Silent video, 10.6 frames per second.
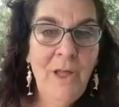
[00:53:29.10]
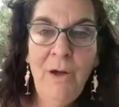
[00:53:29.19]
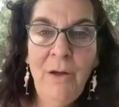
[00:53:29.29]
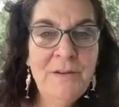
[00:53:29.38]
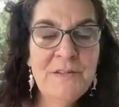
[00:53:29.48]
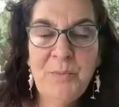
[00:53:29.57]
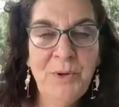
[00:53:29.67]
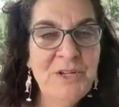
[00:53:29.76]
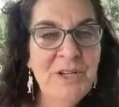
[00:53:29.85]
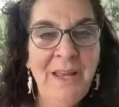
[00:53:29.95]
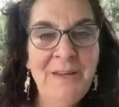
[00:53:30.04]
No, I just
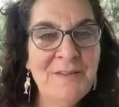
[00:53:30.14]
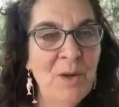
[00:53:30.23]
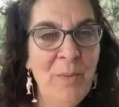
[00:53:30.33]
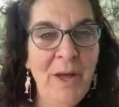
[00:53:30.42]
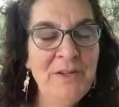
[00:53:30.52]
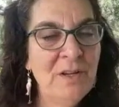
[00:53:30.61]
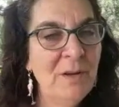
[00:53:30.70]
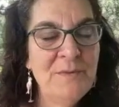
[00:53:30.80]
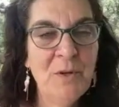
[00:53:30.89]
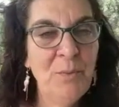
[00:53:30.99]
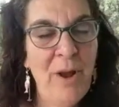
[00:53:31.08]
appreciate you so much. And I'm
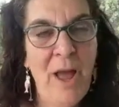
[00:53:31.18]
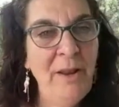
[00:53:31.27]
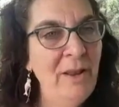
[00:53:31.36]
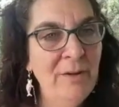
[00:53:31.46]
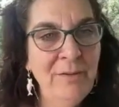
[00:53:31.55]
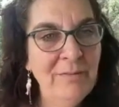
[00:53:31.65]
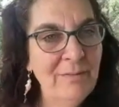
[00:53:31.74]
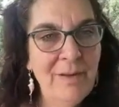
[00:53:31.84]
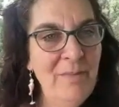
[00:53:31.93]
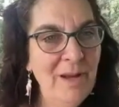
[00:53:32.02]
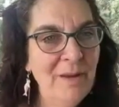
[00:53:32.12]
so proud of you.
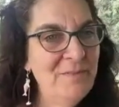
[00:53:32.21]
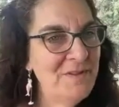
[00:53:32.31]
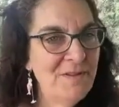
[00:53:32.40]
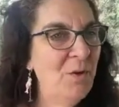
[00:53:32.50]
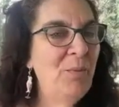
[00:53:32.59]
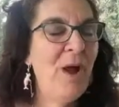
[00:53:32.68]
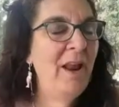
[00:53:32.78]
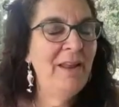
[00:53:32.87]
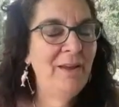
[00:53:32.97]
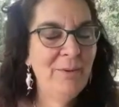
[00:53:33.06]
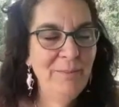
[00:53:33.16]
I'm just so proud of
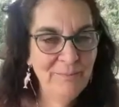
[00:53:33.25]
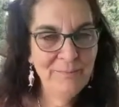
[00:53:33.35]
you.